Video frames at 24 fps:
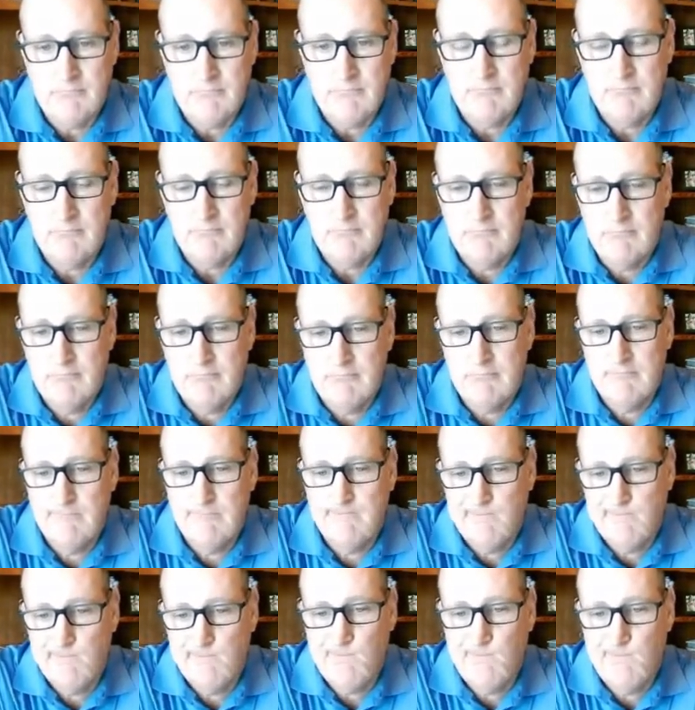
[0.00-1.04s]

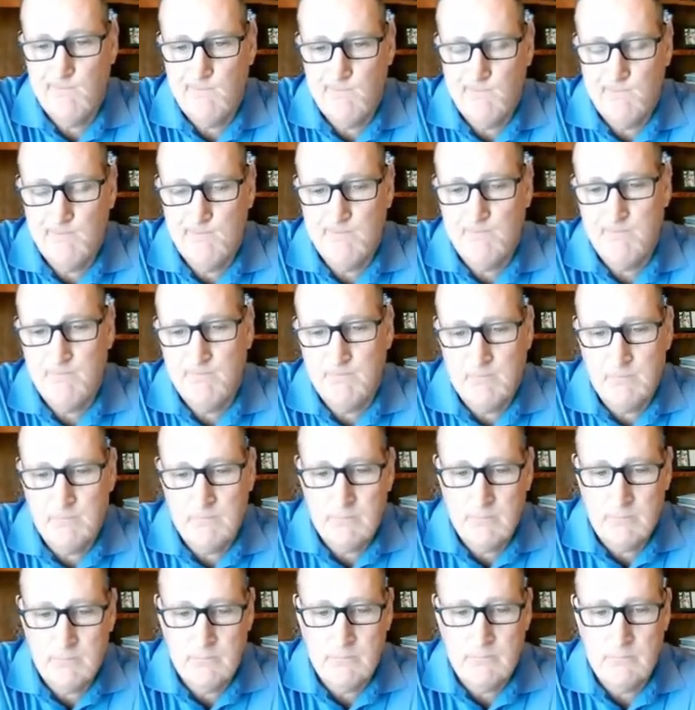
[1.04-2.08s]

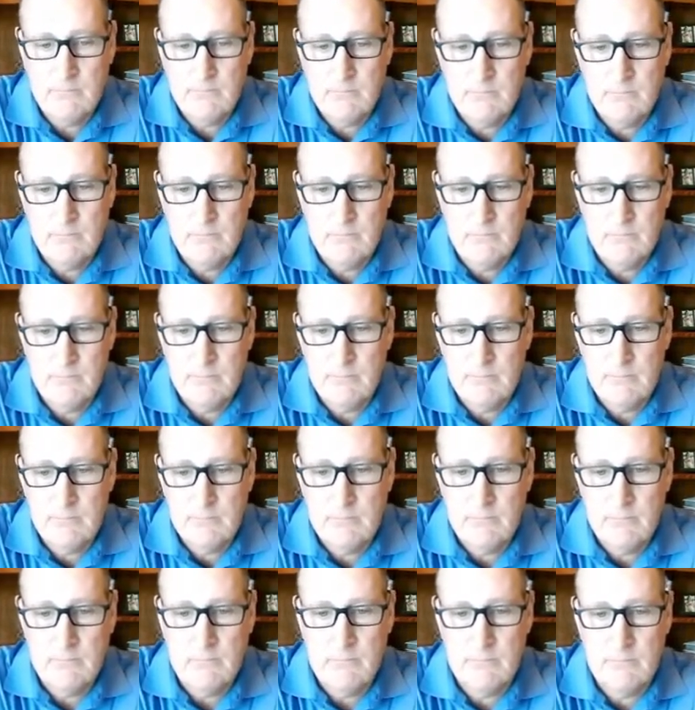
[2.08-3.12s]

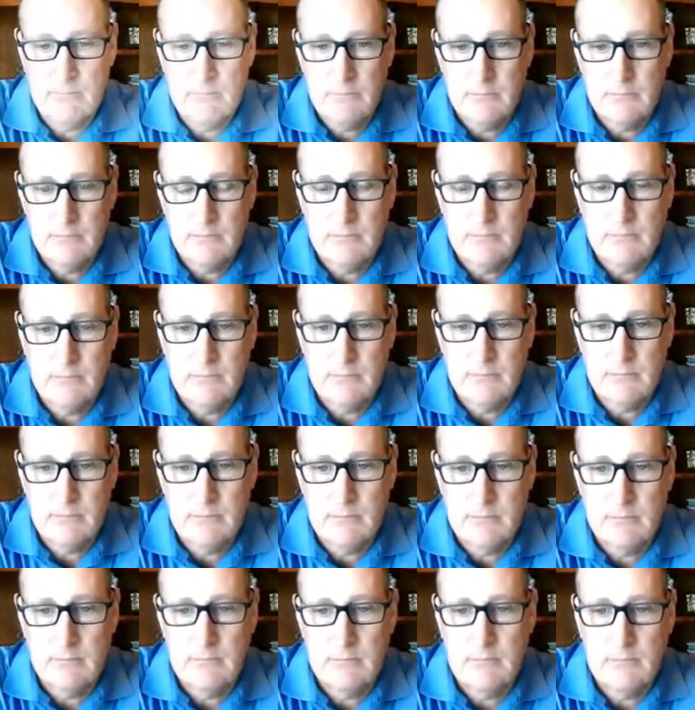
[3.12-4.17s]

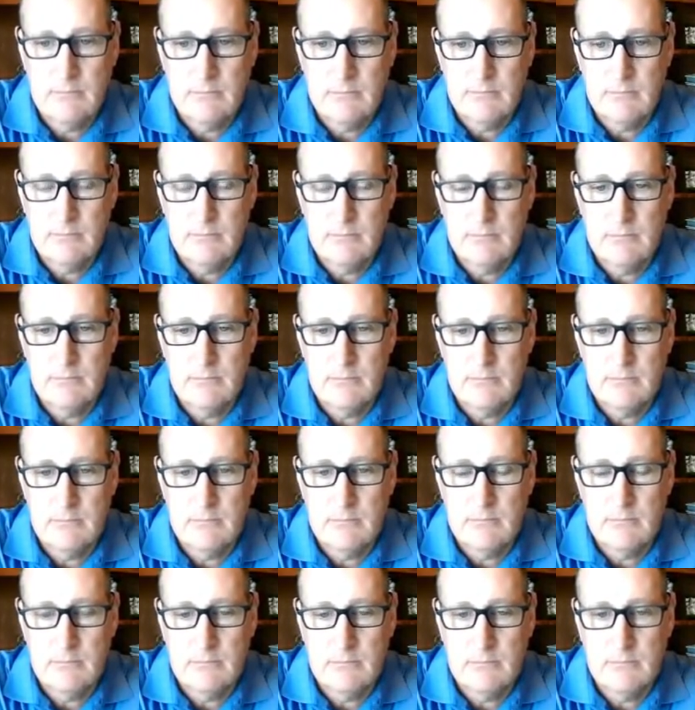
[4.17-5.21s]

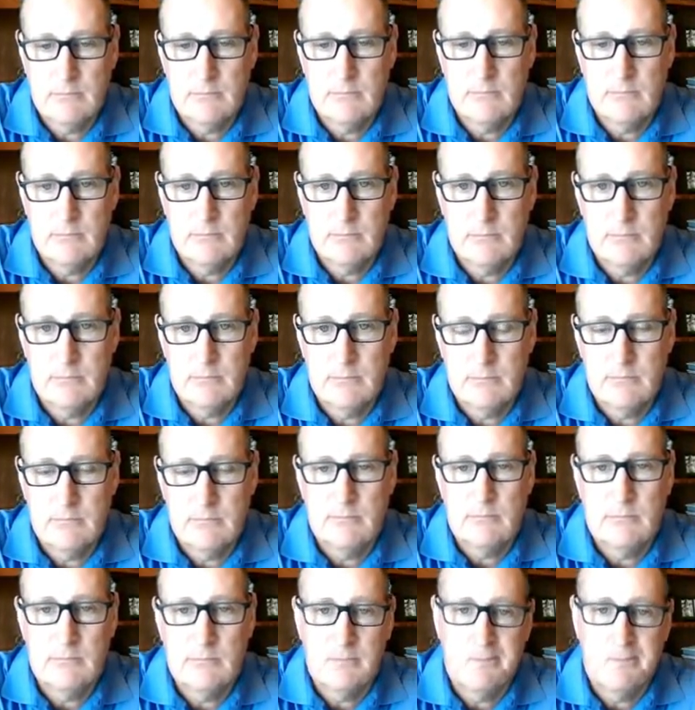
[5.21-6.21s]
[no speech]